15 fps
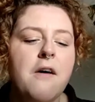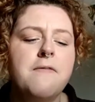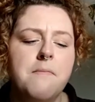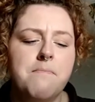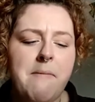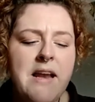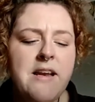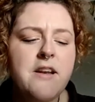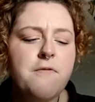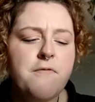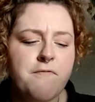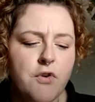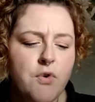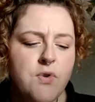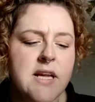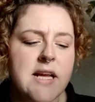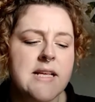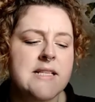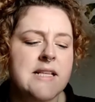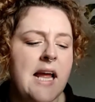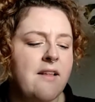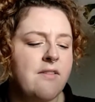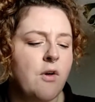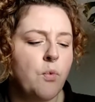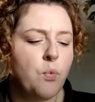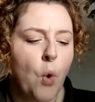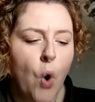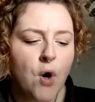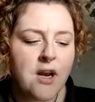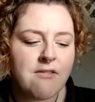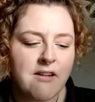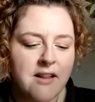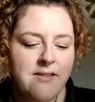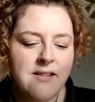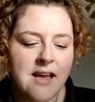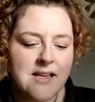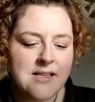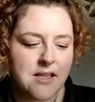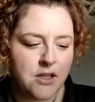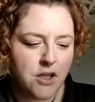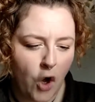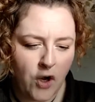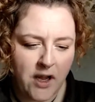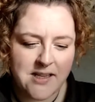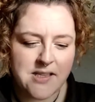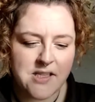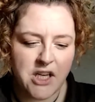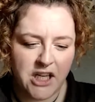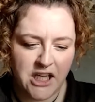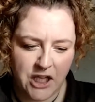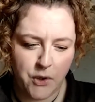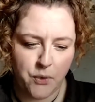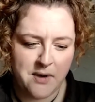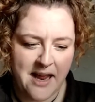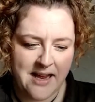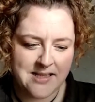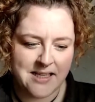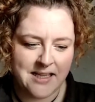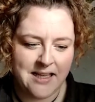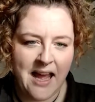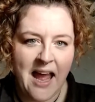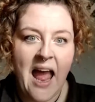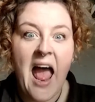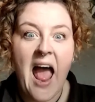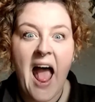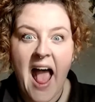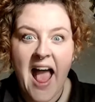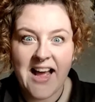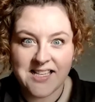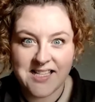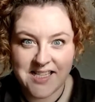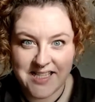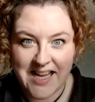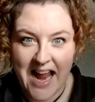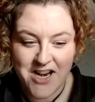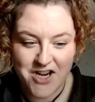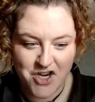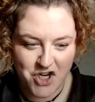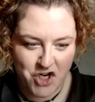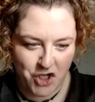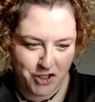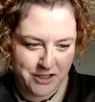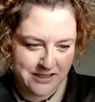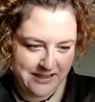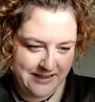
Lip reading: fermented fruit is like the water in this loch is to you, Nessie. Essential.